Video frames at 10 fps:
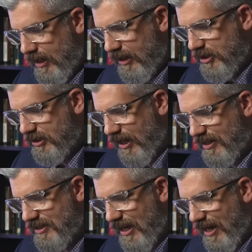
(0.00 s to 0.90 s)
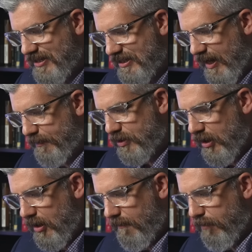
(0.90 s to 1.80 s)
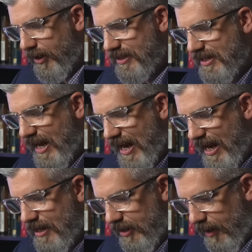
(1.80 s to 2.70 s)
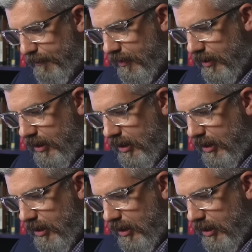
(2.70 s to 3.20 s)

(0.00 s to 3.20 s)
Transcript: He just kind of sidesteps, brings the hand up,